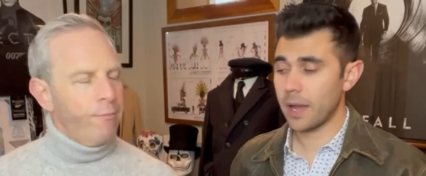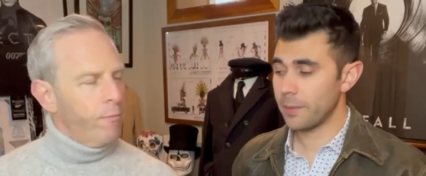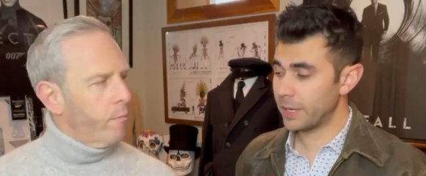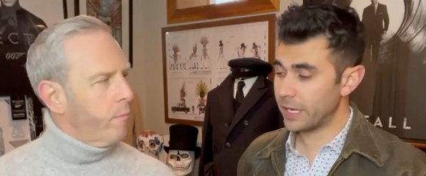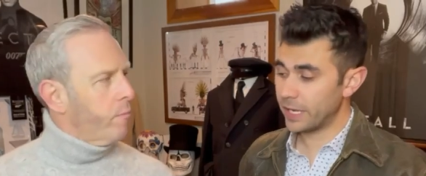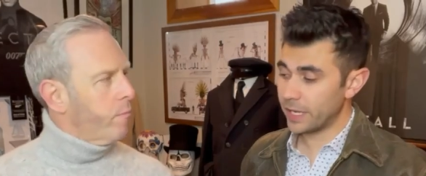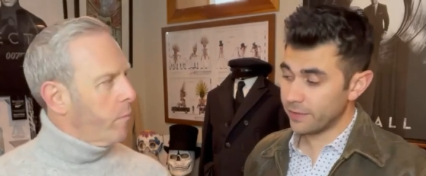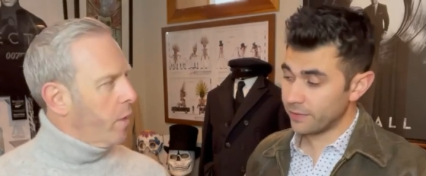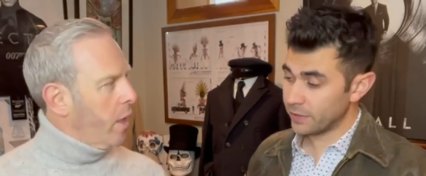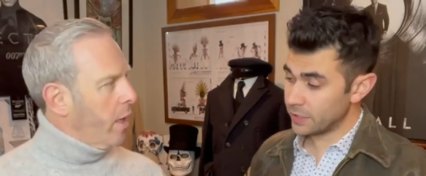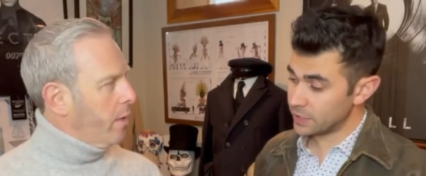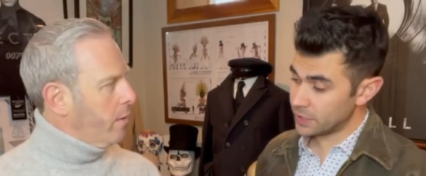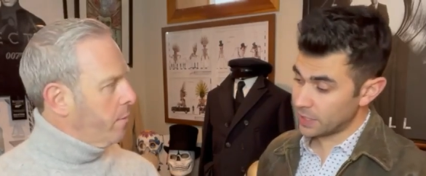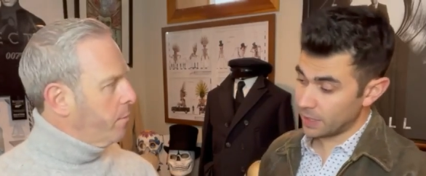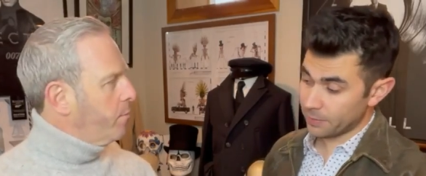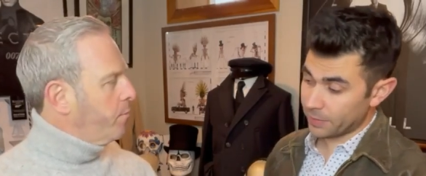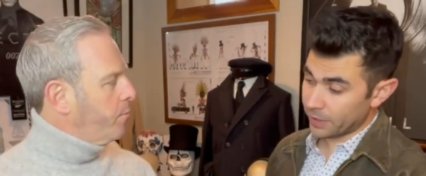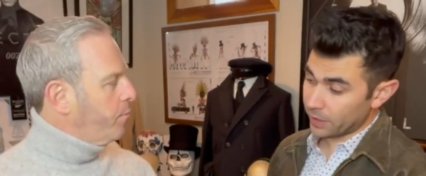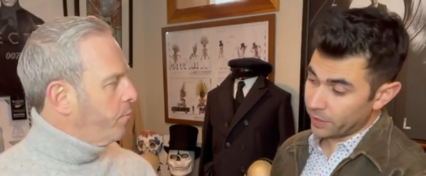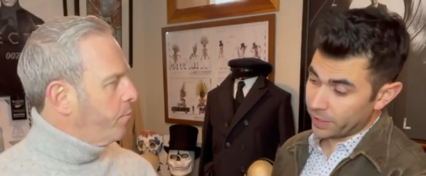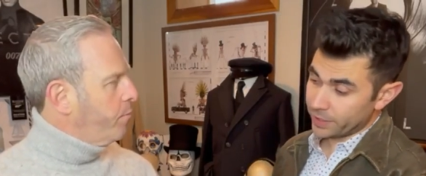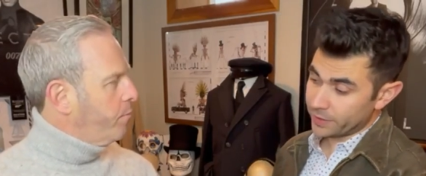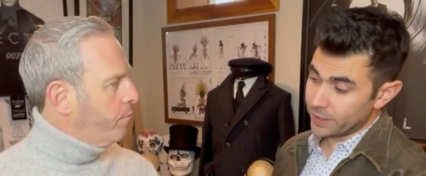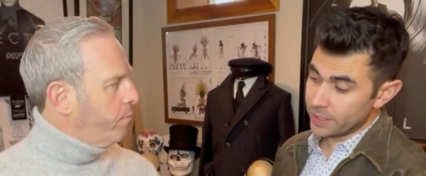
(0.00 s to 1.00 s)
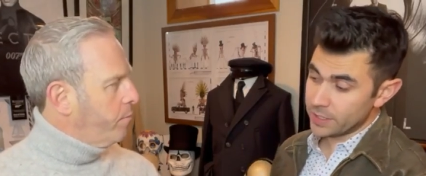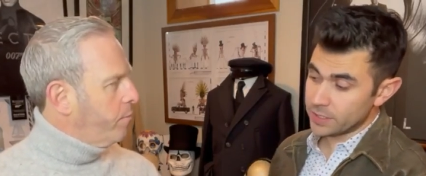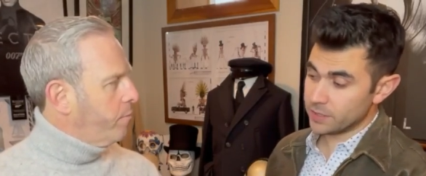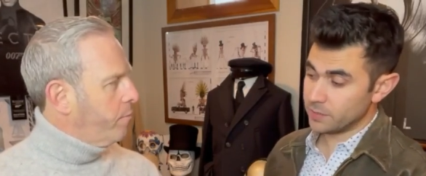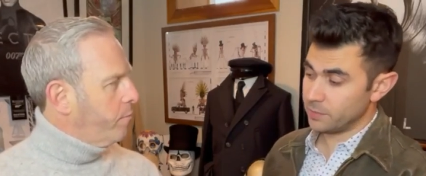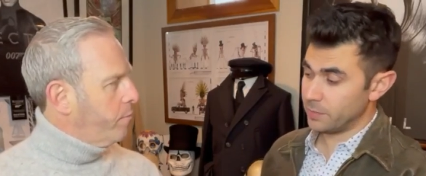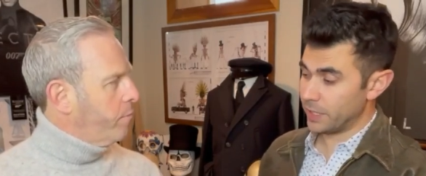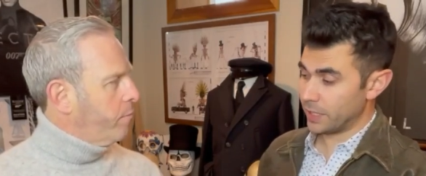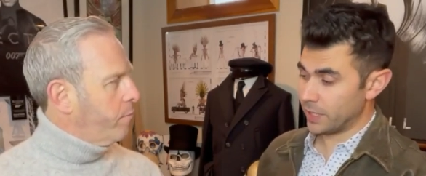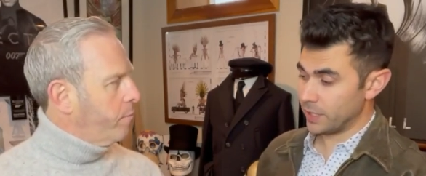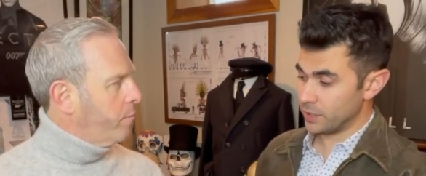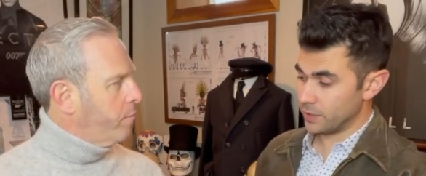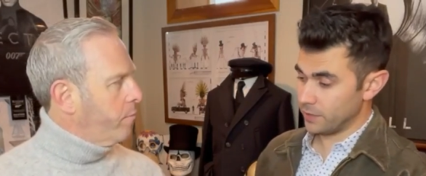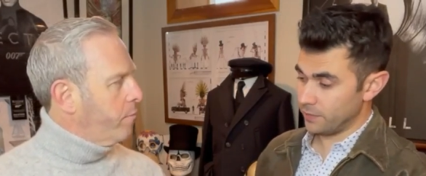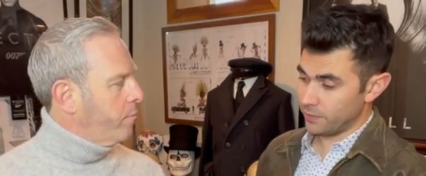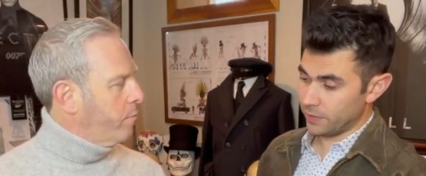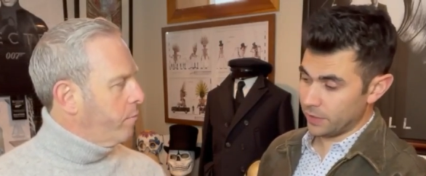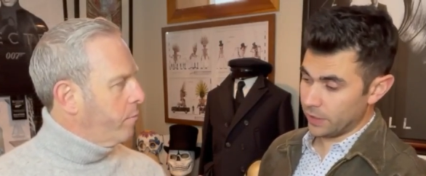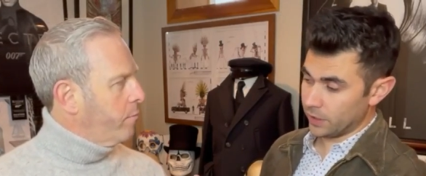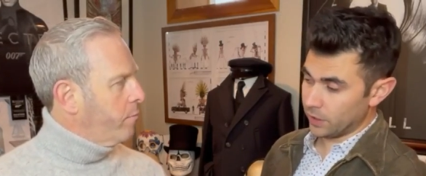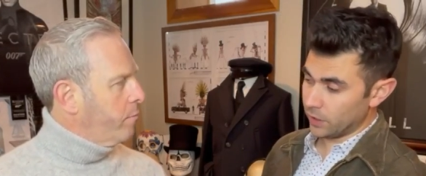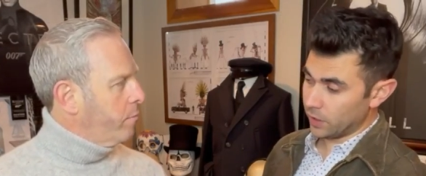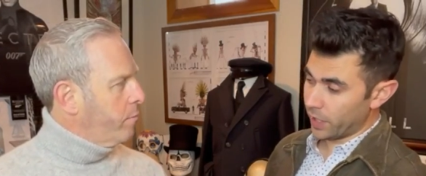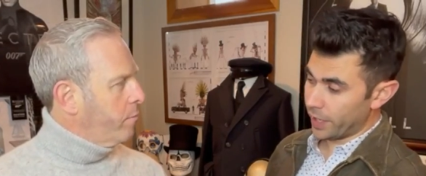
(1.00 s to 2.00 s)
Speaker 1: mean, even yeah. something like this because of
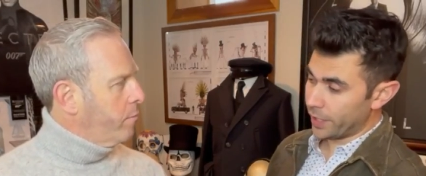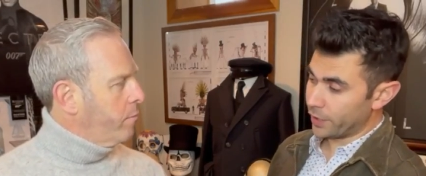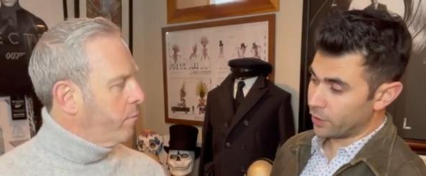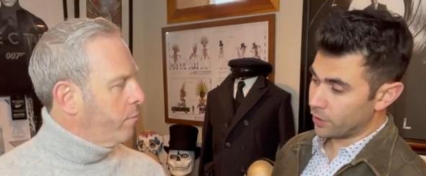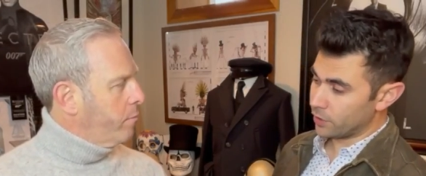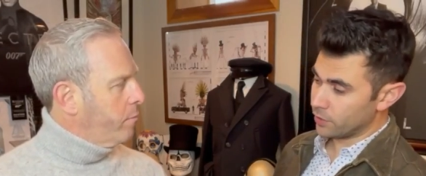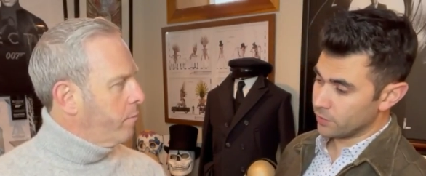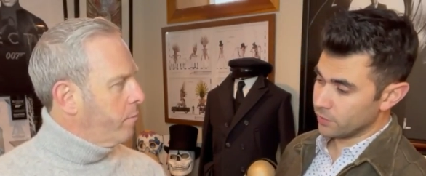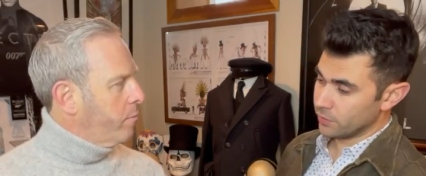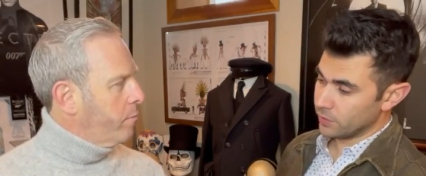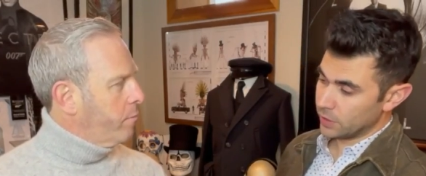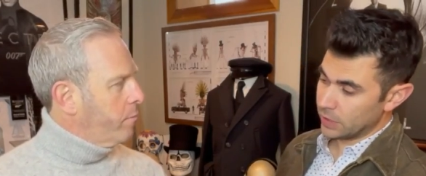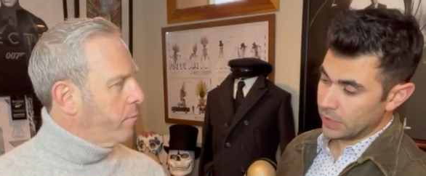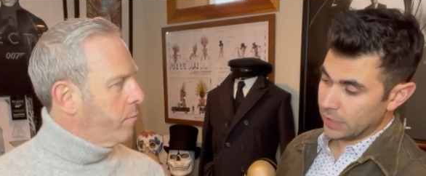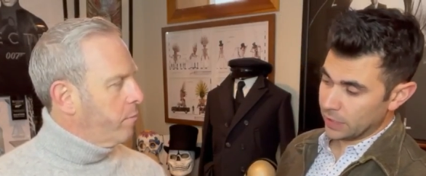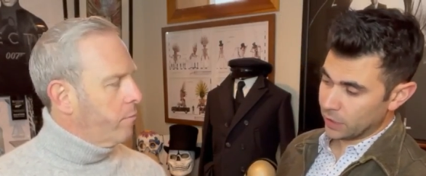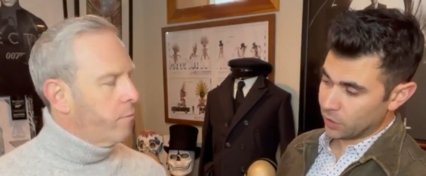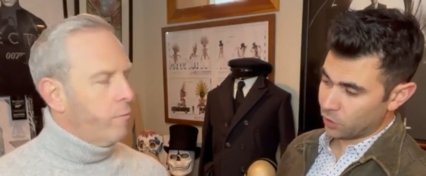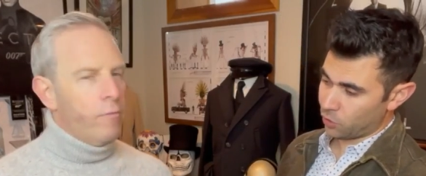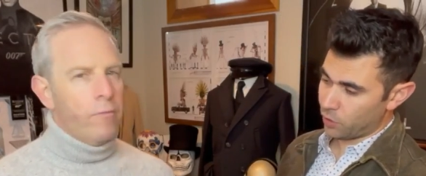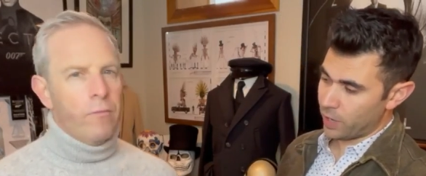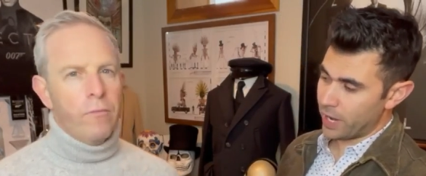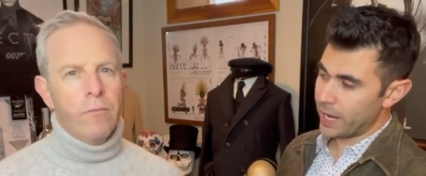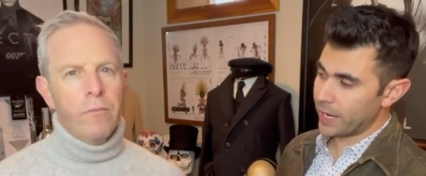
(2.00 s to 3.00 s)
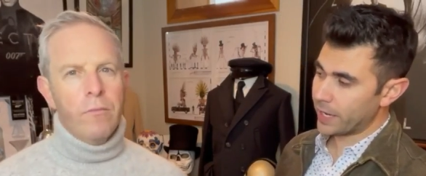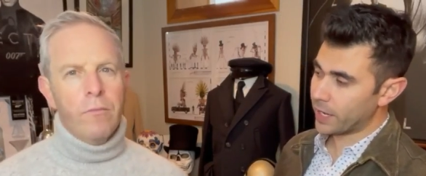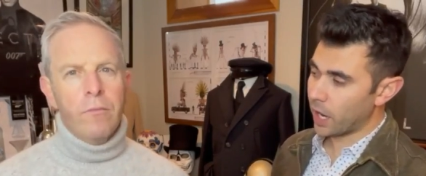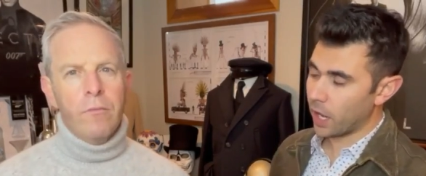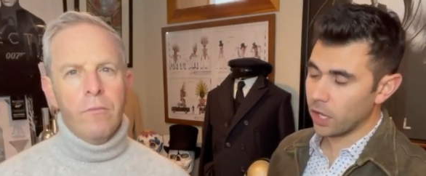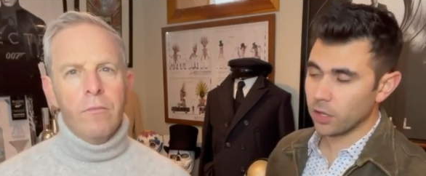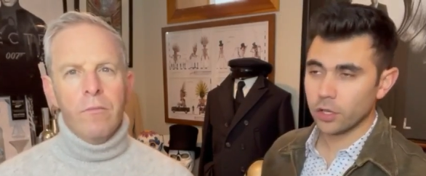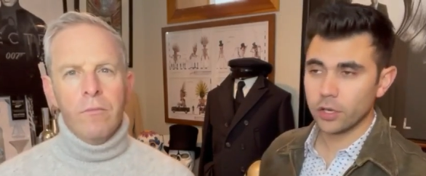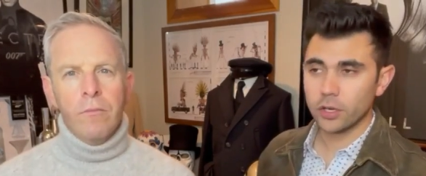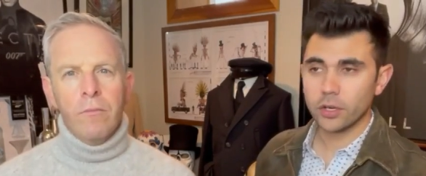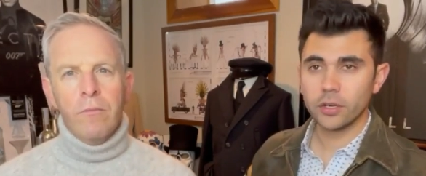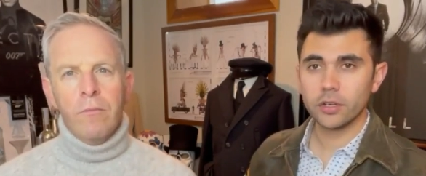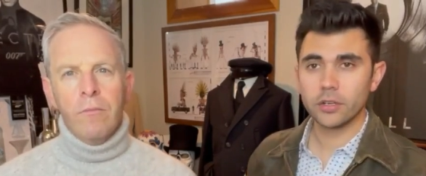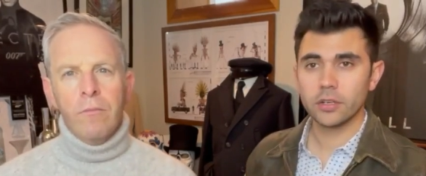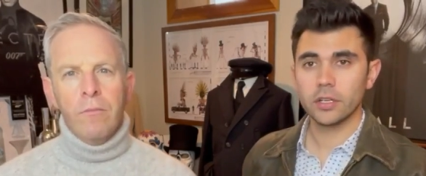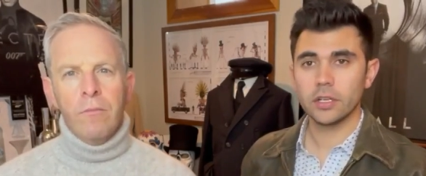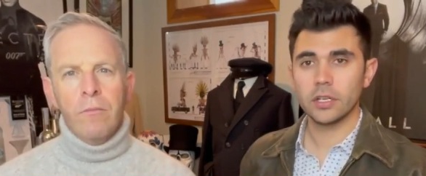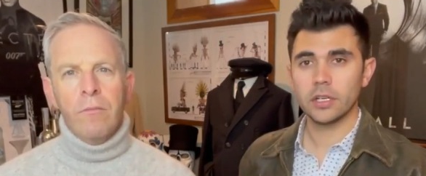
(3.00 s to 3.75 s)
the lighter gray color.